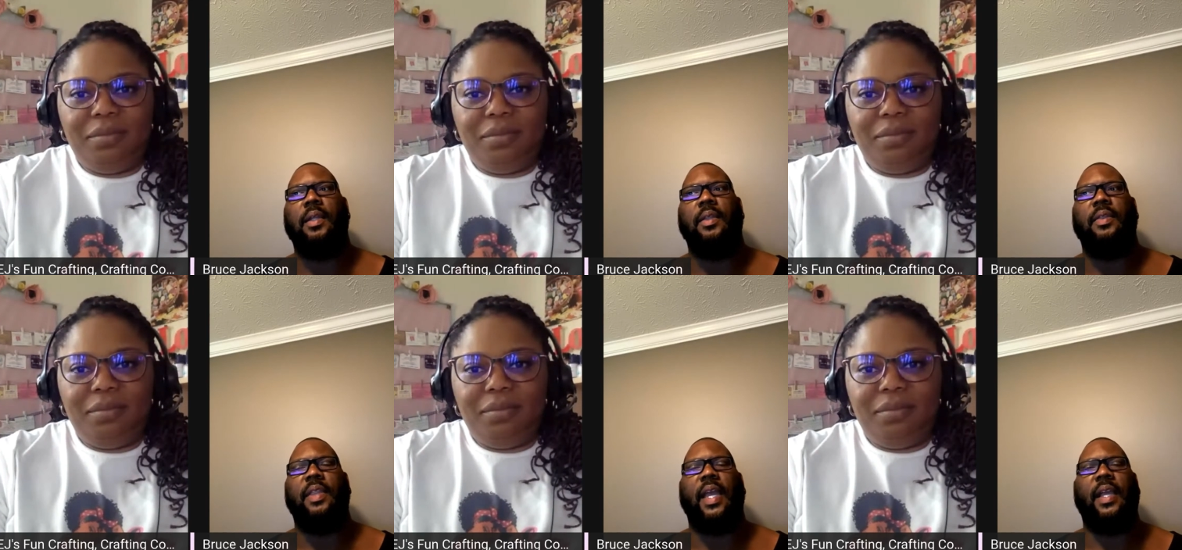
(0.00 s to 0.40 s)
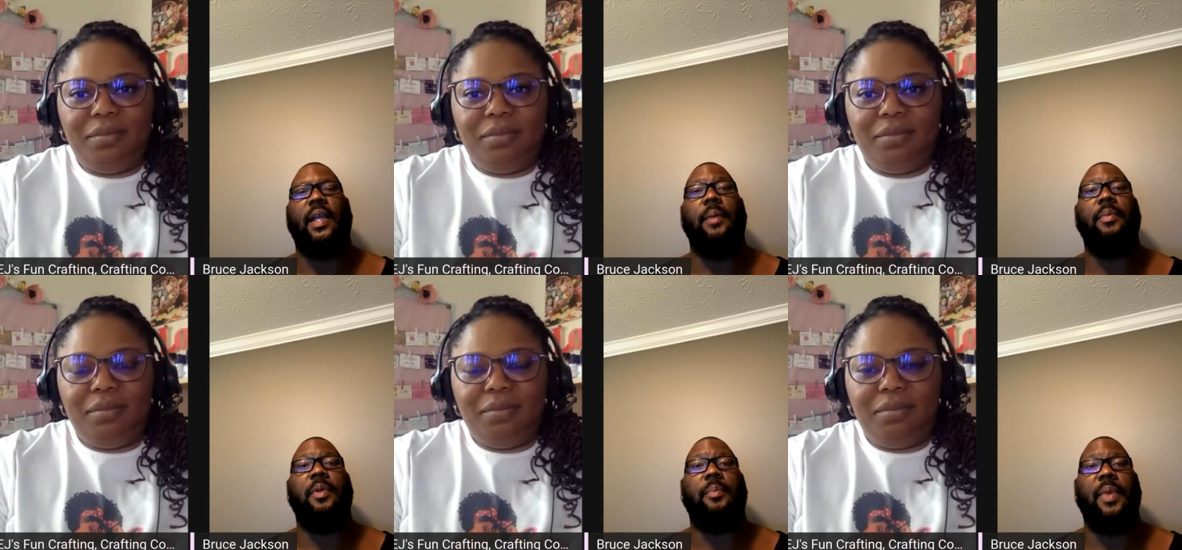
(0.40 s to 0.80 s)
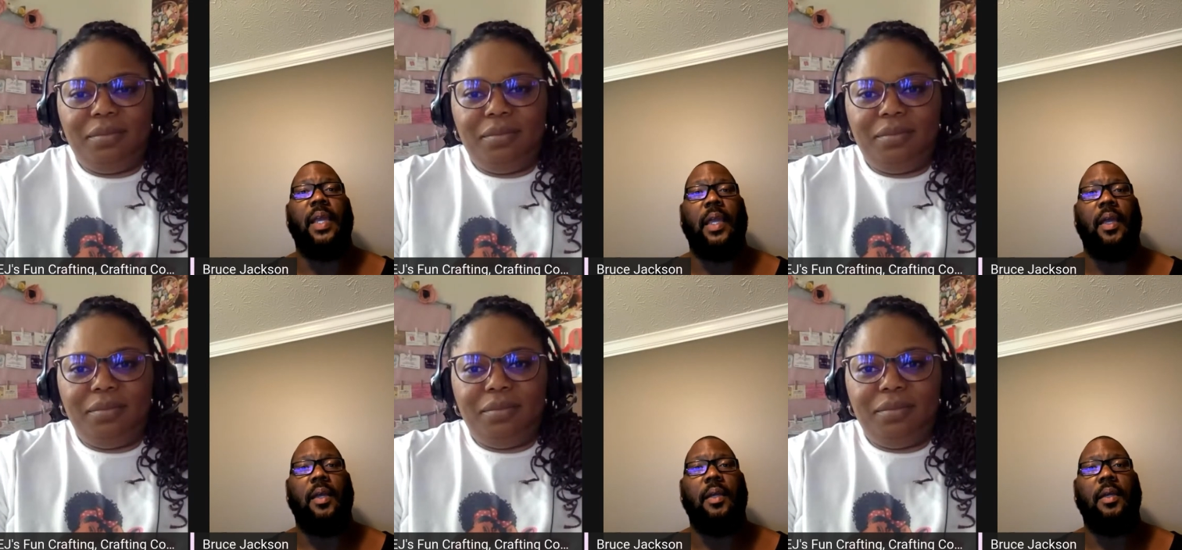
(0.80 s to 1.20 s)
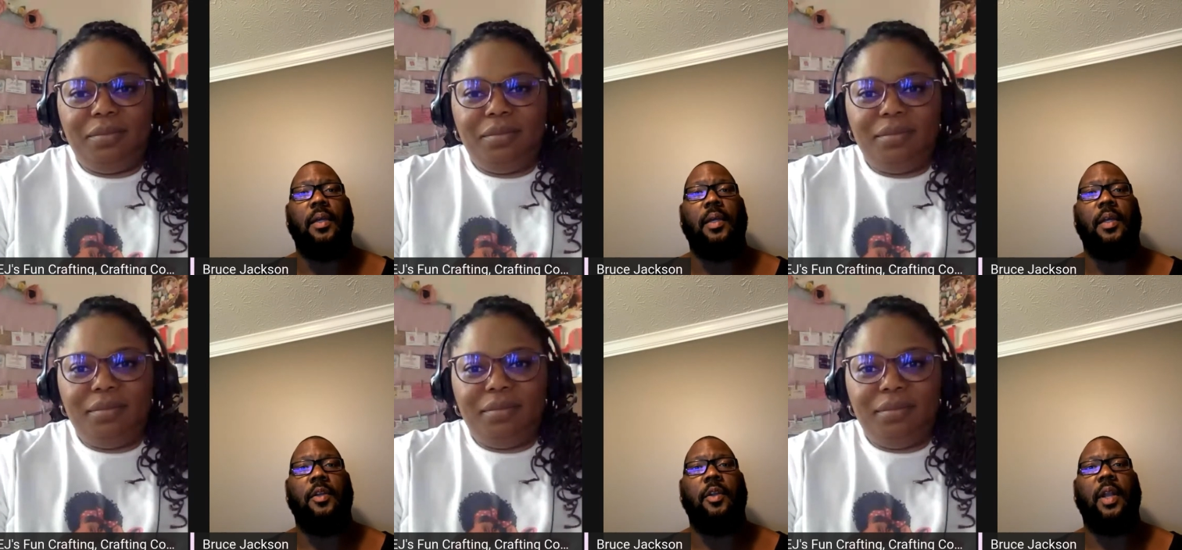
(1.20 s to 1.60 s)
Speaker 1: They come to me
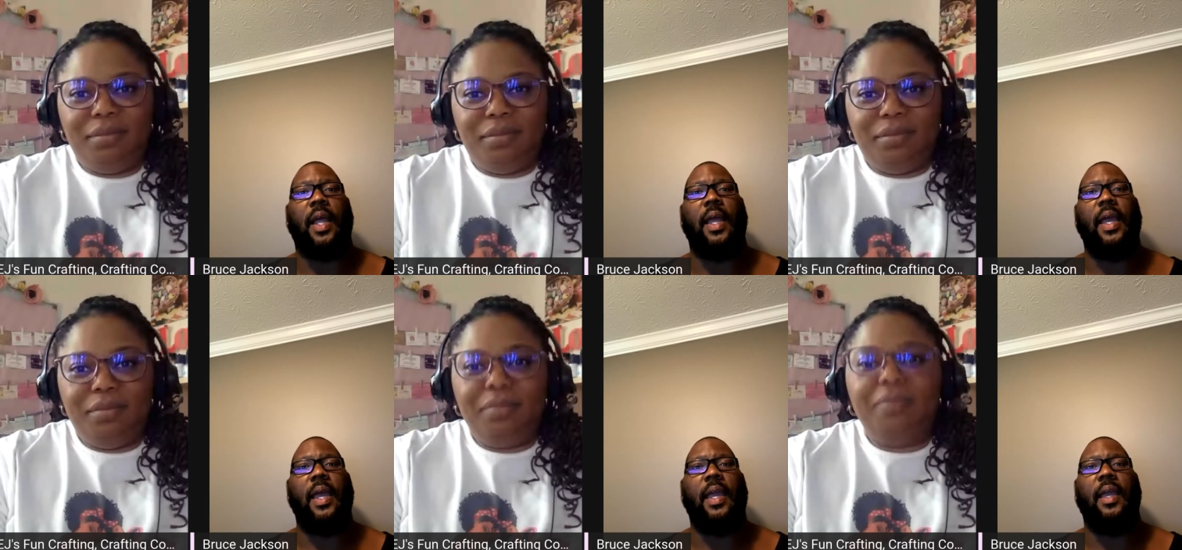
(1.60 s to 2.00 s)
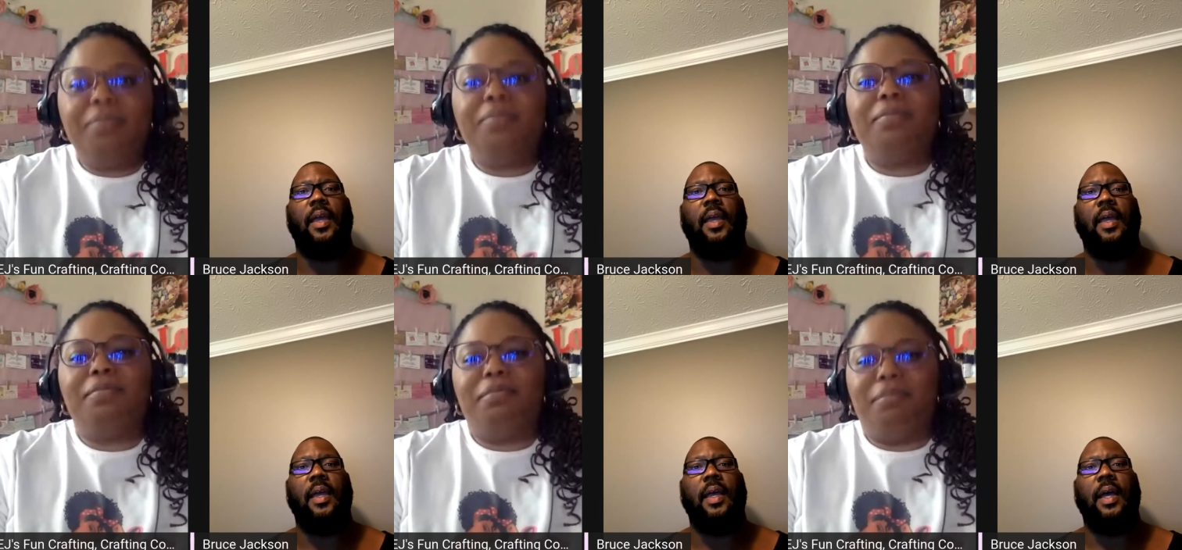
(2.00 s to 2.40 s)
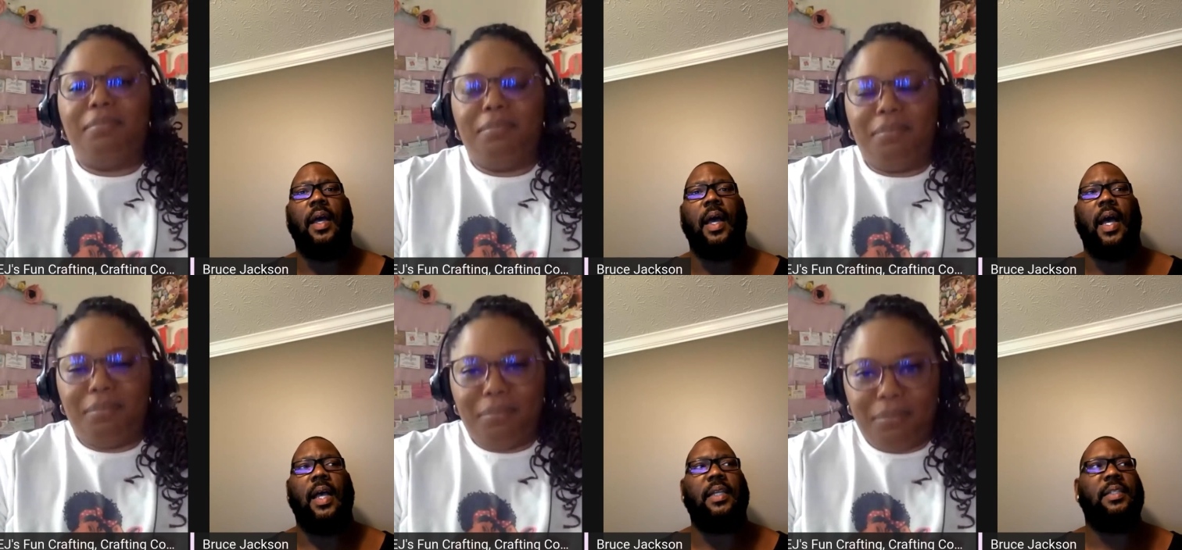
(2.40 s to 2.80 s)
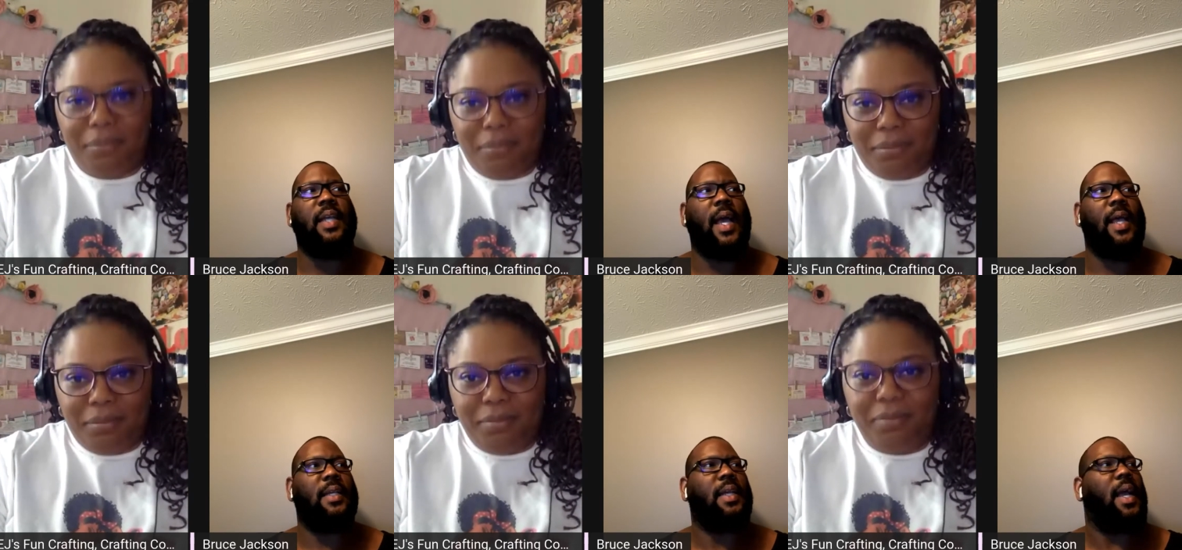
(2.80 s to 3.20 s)
and they're like, hey, Oscar,
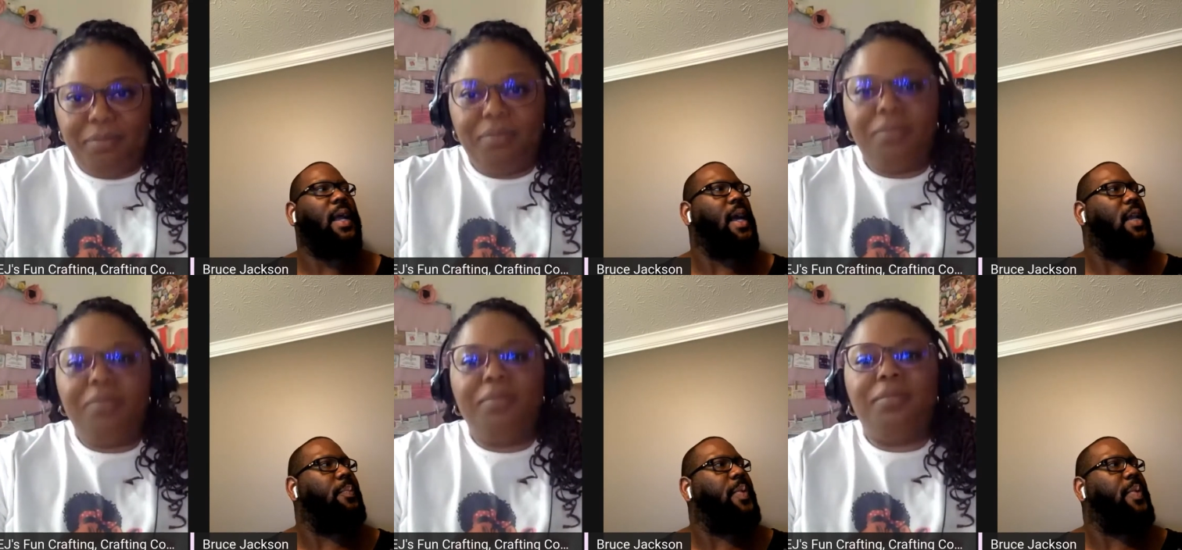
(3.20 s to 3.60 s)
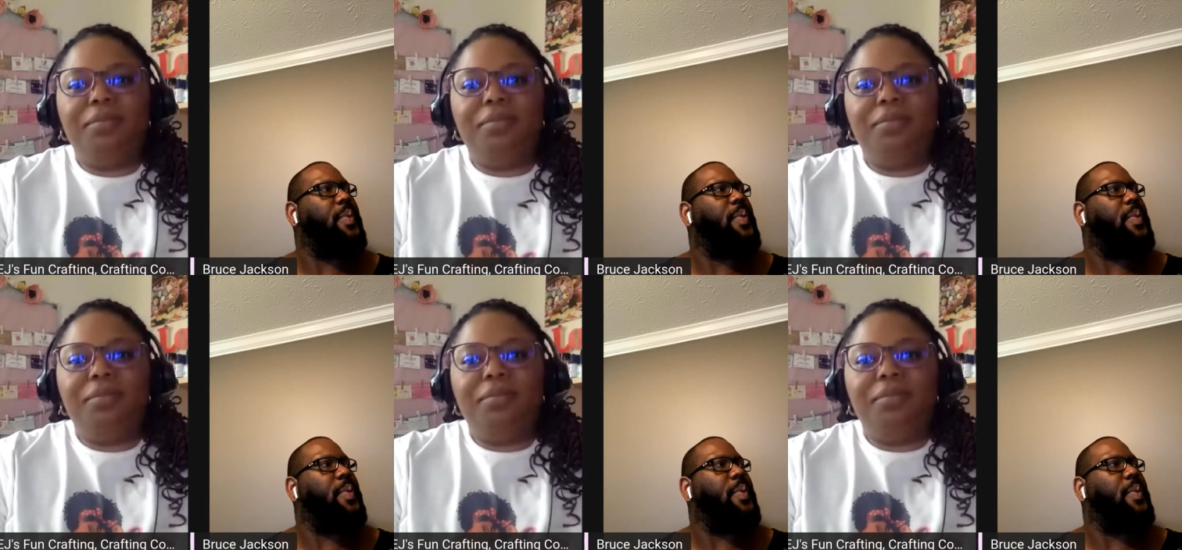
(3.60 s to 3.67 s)
I got a